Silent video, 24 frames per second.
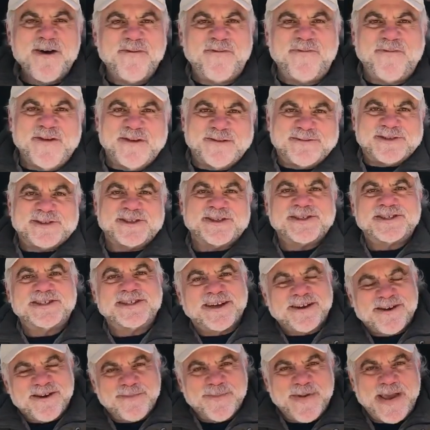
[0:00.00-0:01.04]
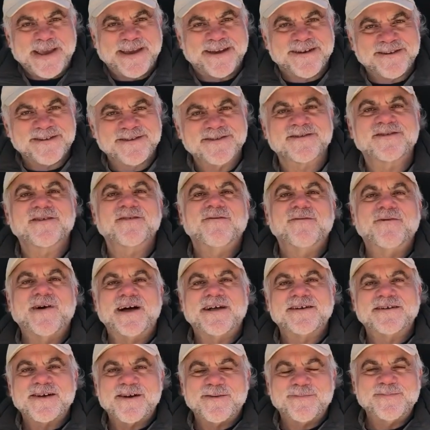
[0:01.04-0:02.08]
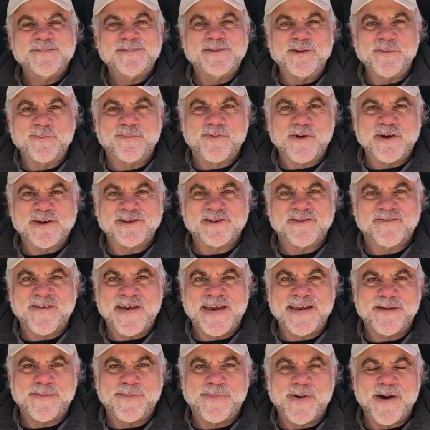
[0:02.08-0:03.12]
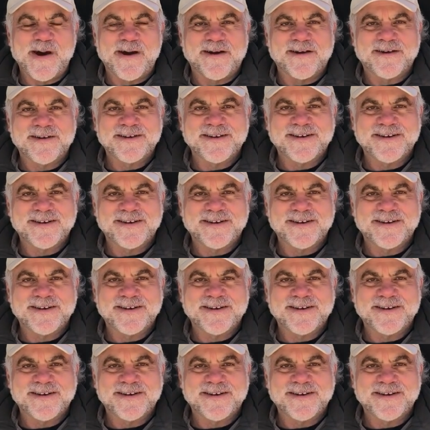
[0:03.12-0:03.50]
future sugar makers. Welcome to Brooksvale Park.